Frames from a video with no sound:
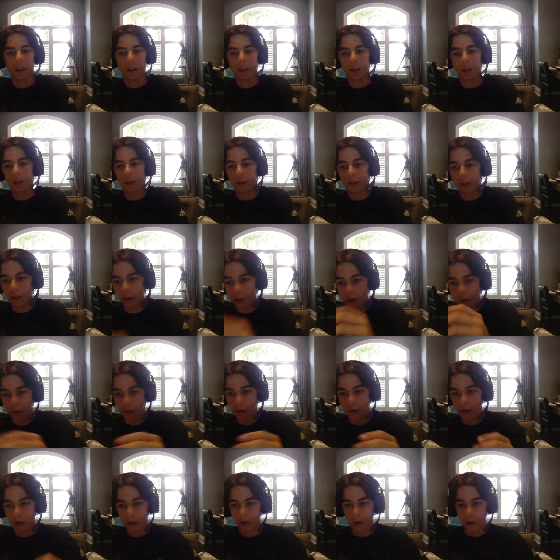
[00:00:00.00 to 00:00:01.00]
It's so
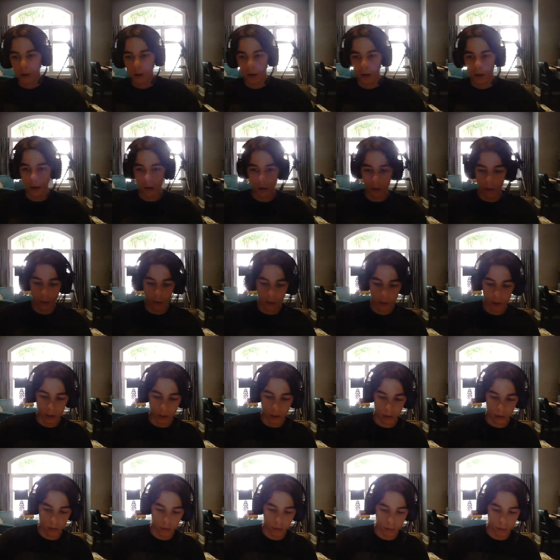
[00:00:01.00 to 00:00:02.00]

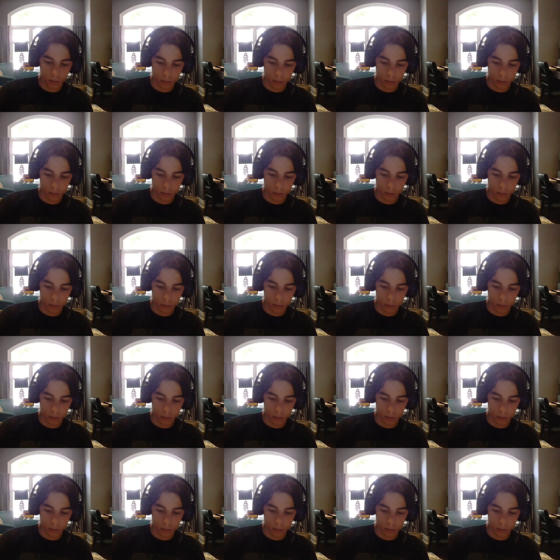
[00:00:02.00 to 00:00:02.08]
annoying.